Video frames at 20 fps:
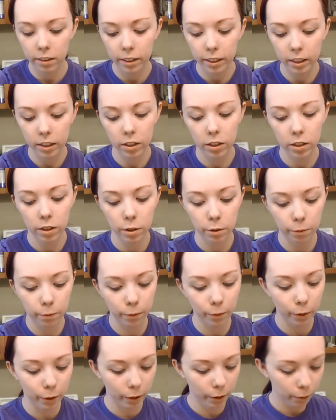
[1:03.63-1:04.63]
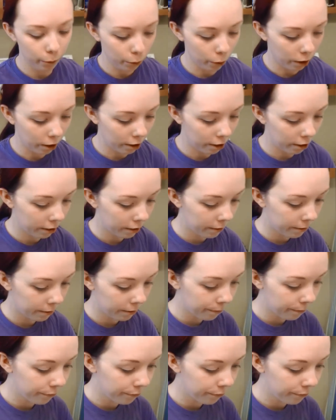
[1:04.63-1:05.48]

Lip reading: little dish full of water.